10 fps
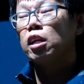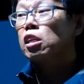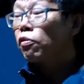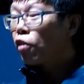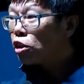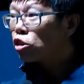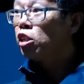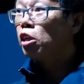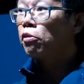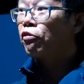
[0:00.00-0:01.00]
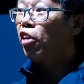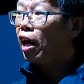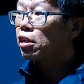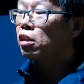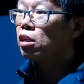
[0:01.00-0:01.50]
and then eventually he
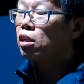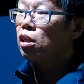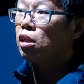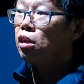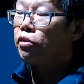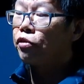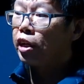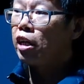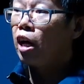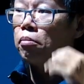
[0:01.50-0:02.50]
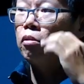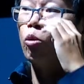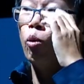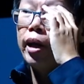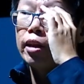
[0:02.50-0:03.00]
fled
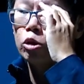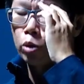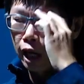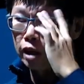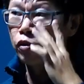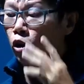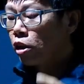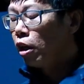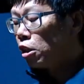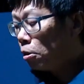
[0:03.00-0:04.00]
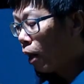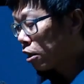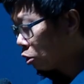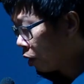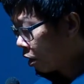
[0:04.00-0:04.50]
Vietnam, went to California, and he
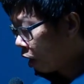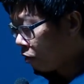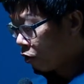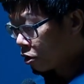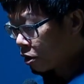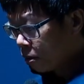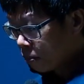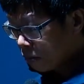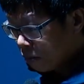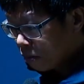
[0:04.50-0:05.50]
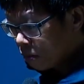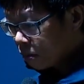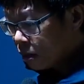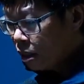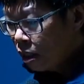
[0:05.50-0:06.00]
passed away in California.
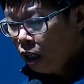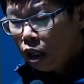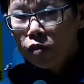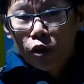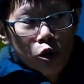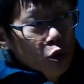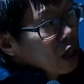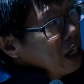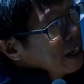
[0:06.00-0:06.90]
If you look